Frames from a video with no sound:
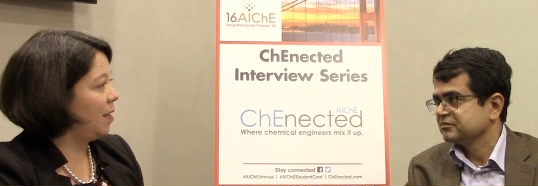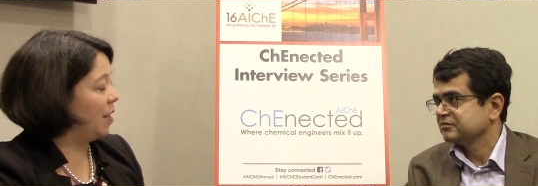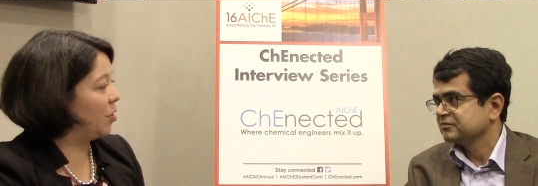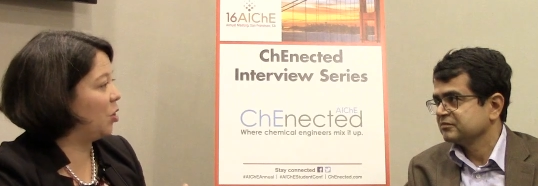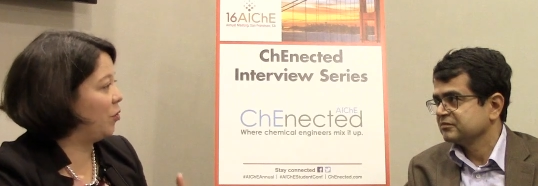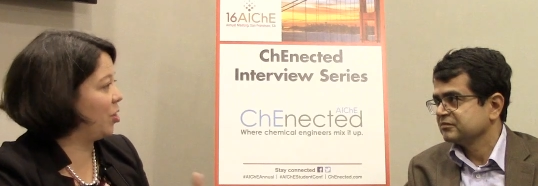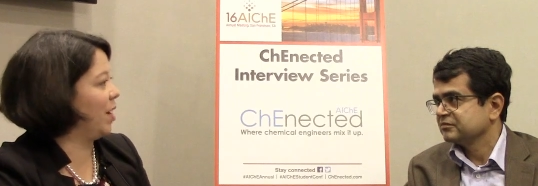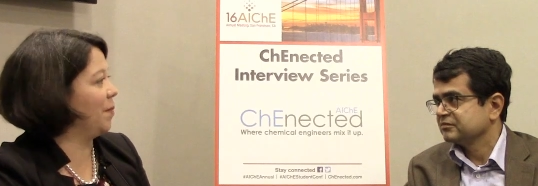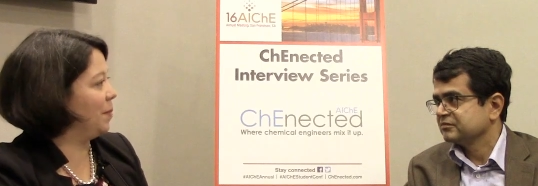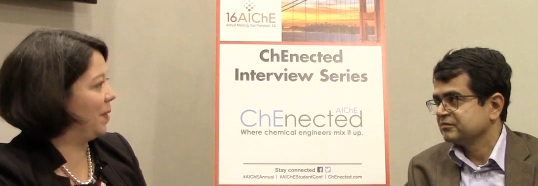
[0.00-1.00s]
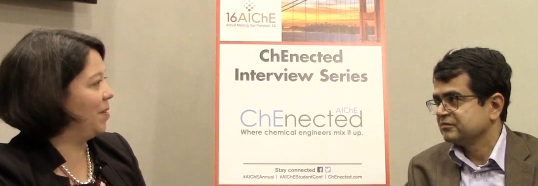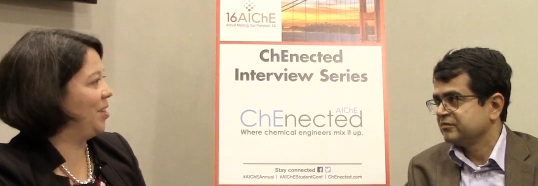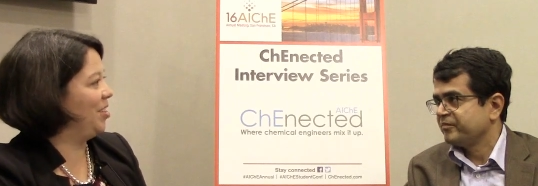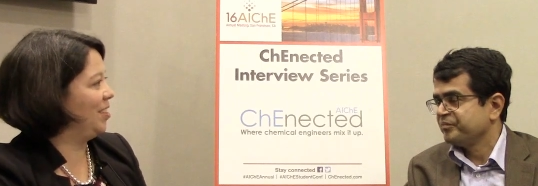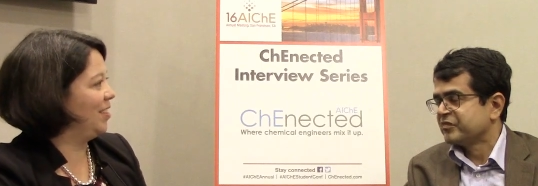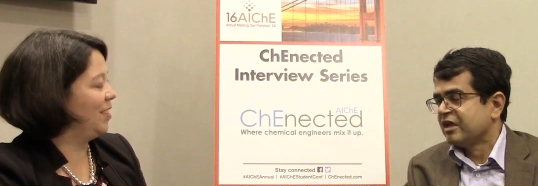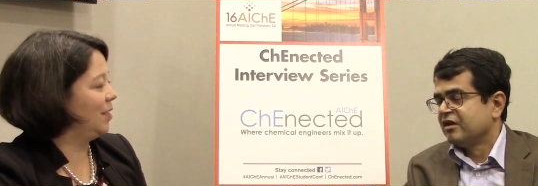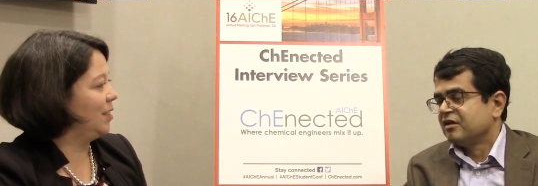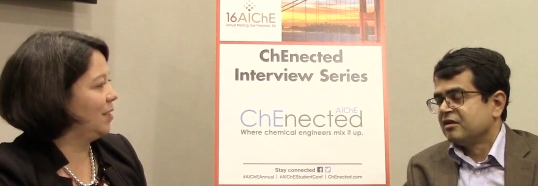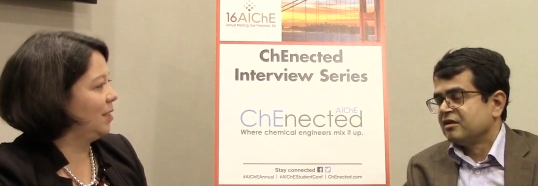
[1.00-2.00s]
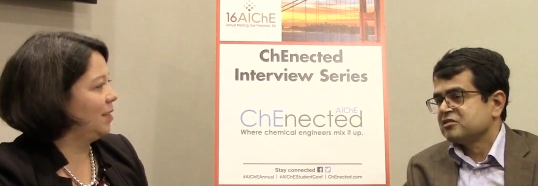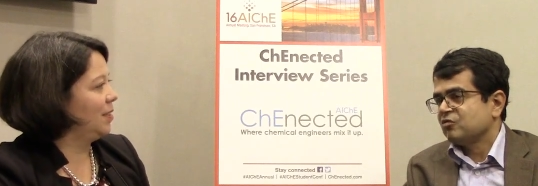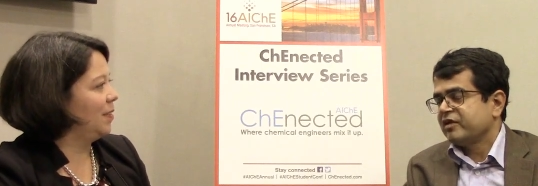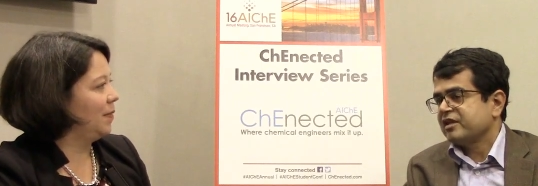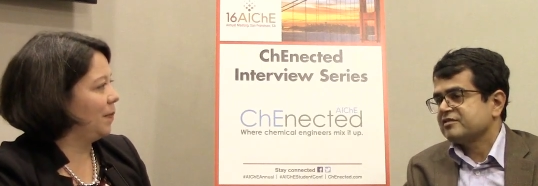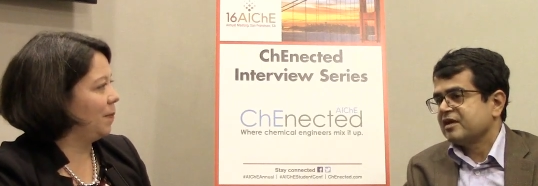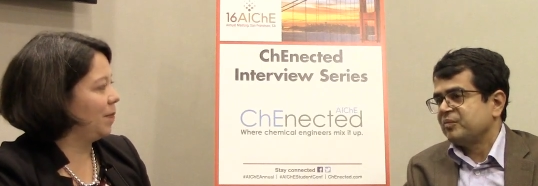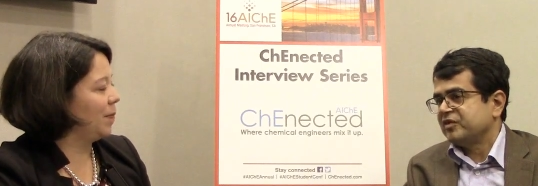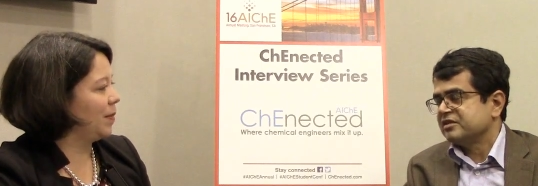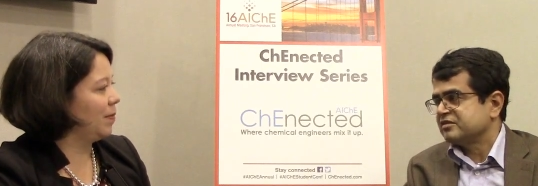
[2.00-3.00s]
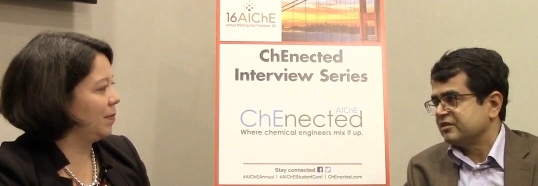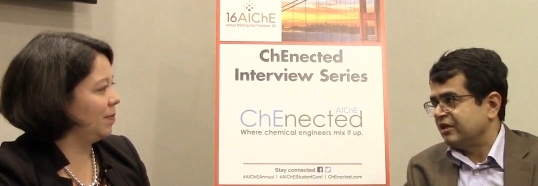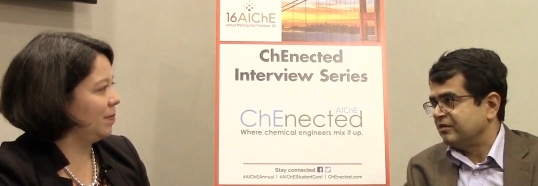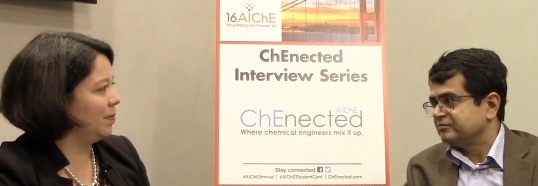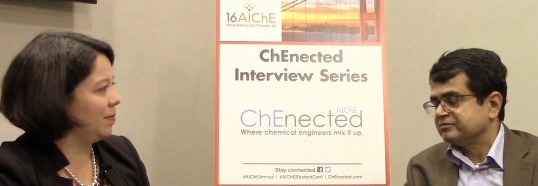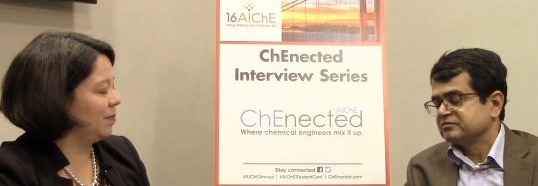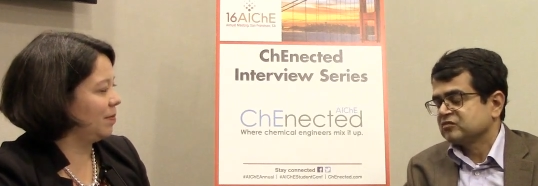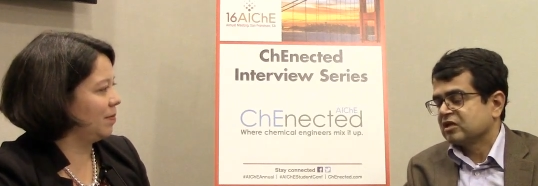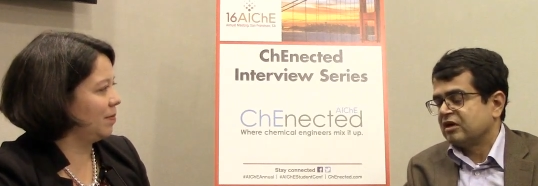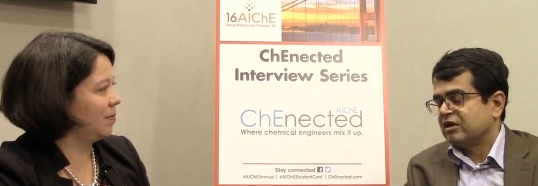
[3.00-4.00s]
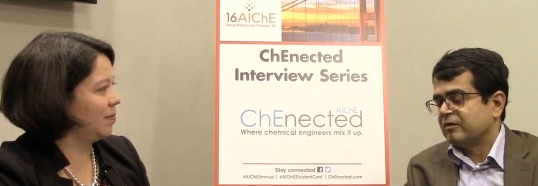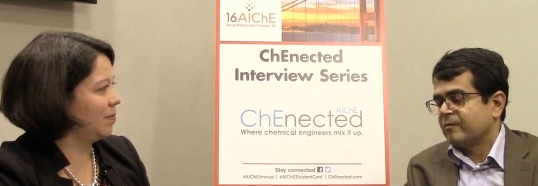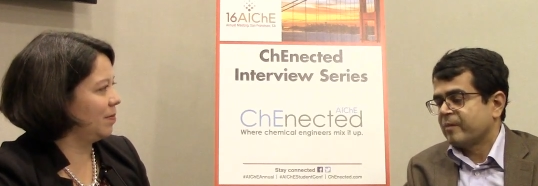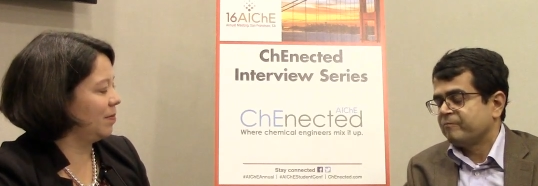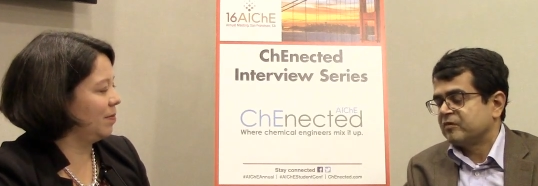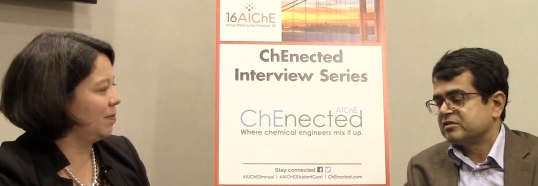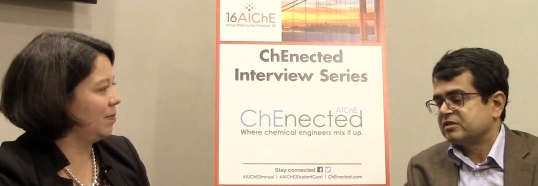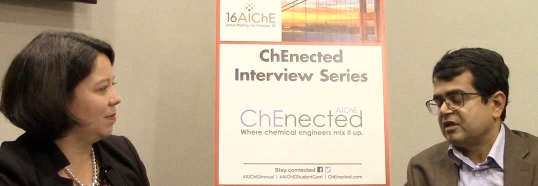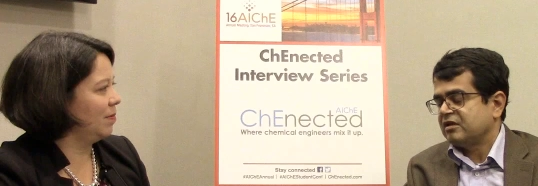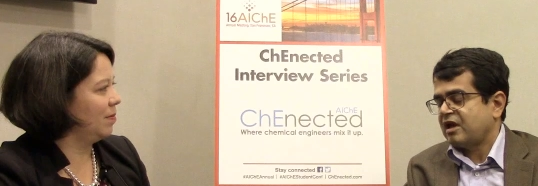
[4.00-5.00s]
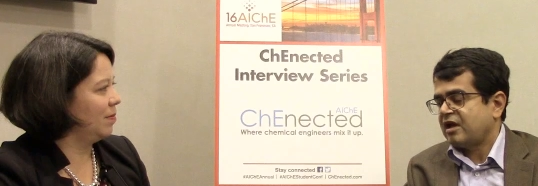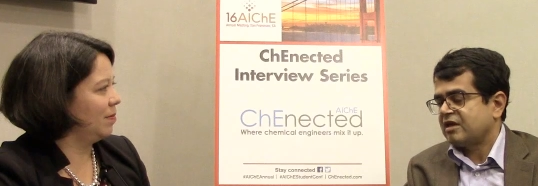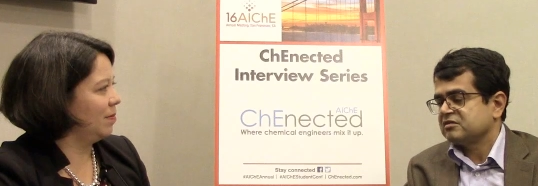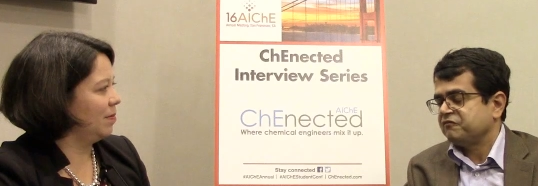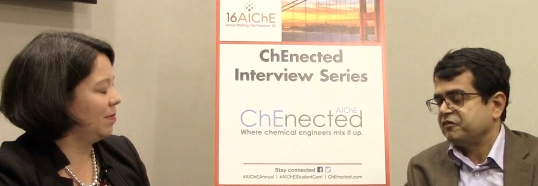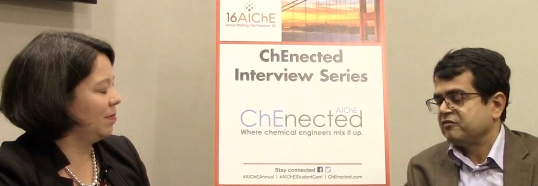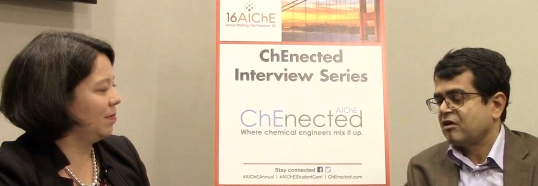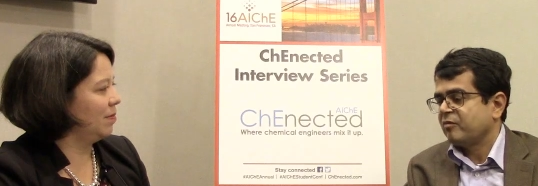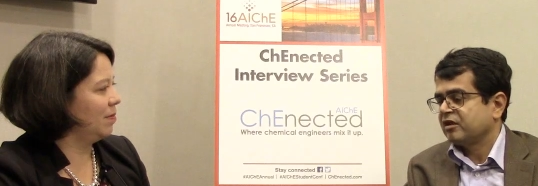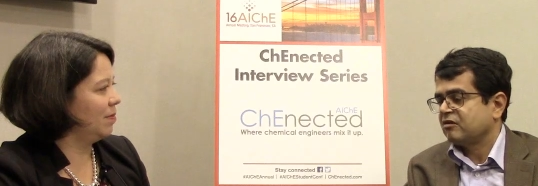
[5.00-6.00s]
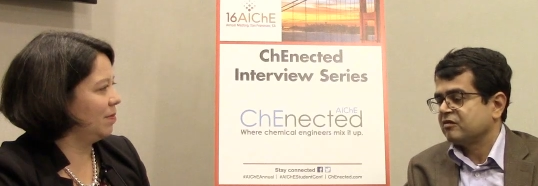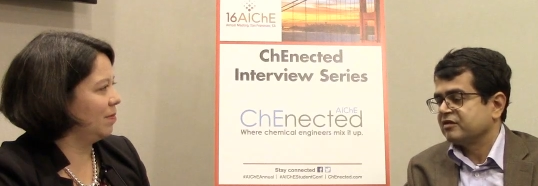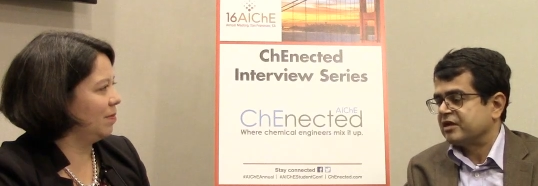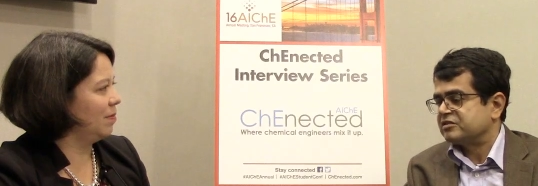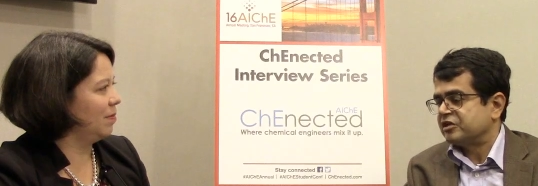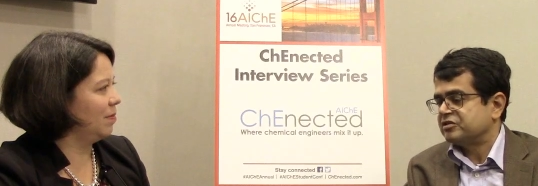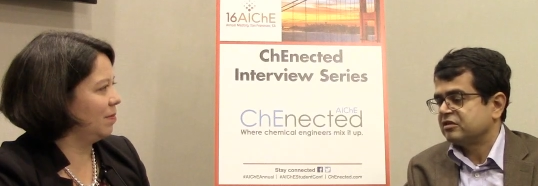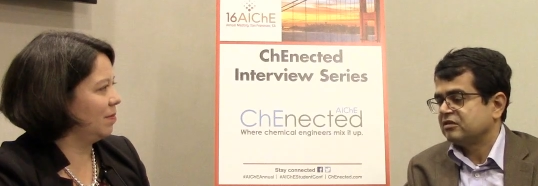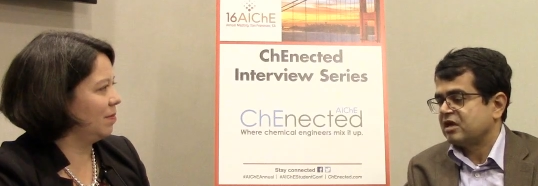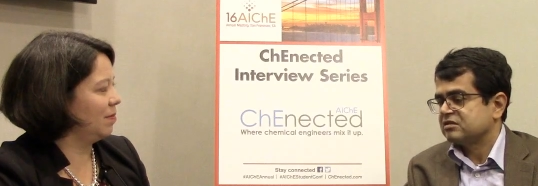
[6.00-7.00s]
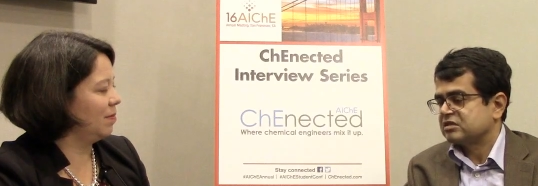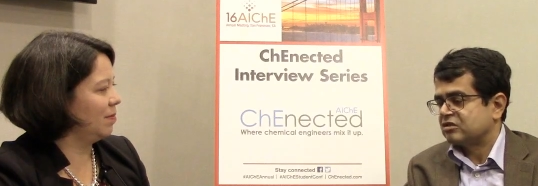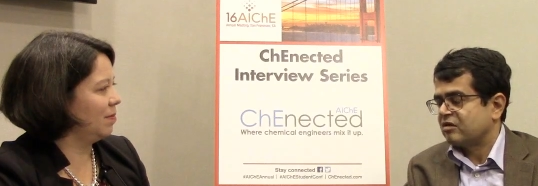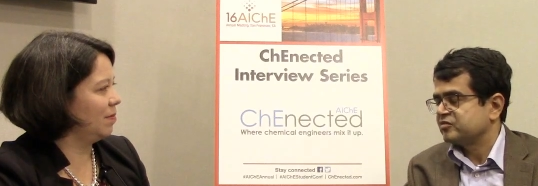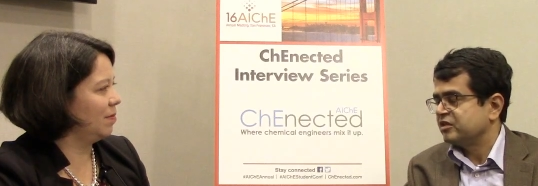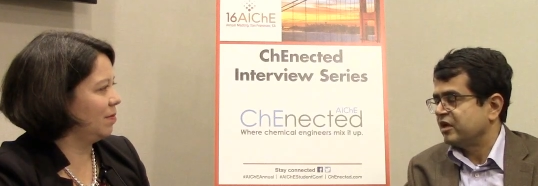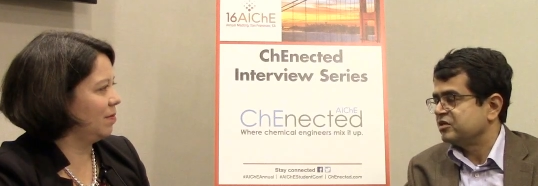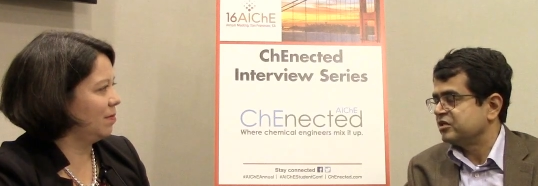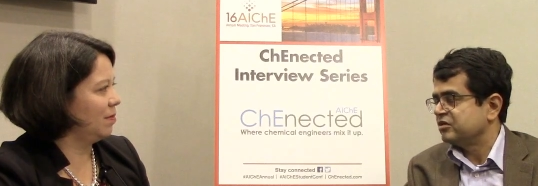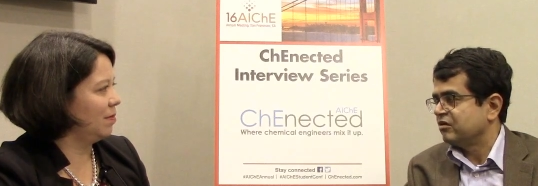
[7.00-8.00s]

Speaker 1: that could overcome the barrier
Speaker 2: so one example is skin um, skin has a phenomenal organization that stops the entry